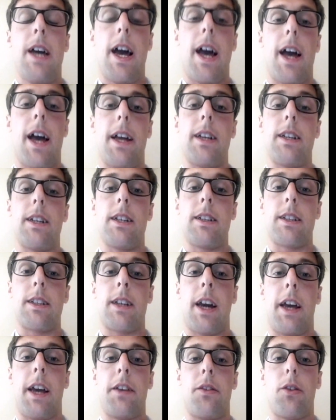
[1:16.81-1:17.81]
And in
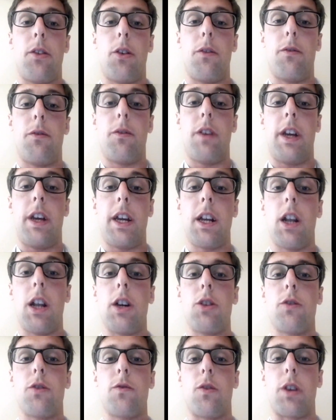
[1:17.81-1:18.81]
case of
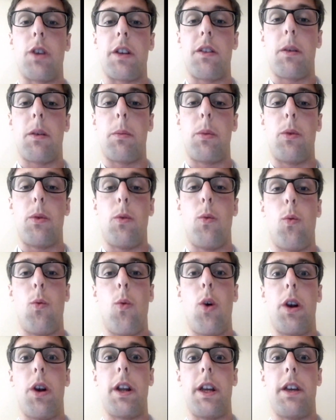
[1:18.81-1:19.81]
English, for example,
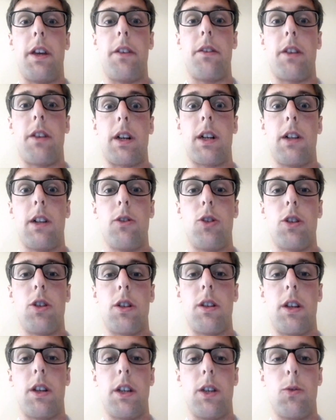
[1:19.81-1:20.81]
what is the culture
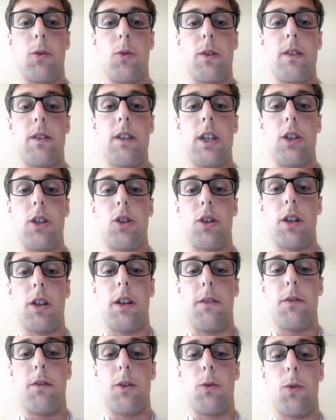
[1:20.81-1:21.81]
that you would teach
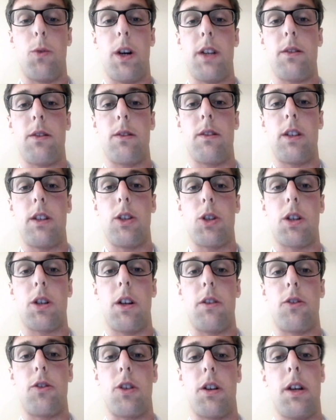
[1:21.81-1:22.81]
if you were to teach
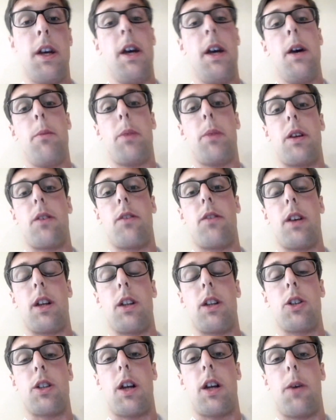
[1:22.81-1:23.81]
culture? Because
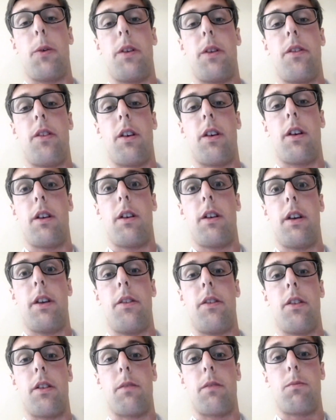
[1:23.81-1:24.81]
English now is
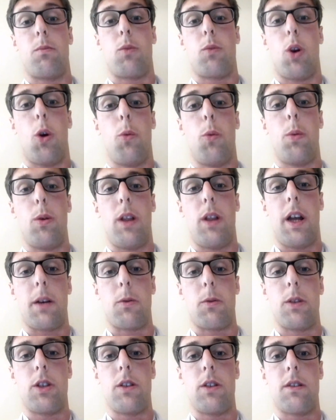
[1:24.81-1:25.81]
a global
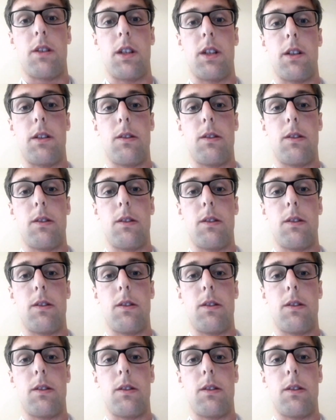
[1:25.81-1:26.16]
language, isn't it?